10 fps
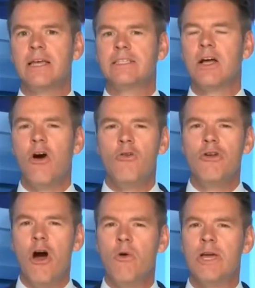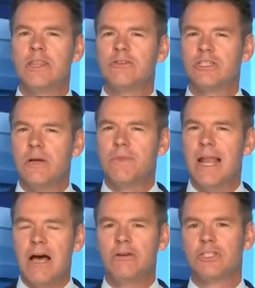and it's like, oh no, there's
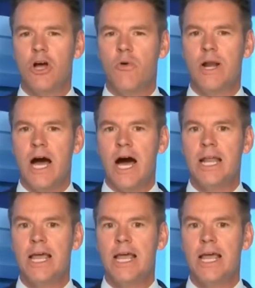something else going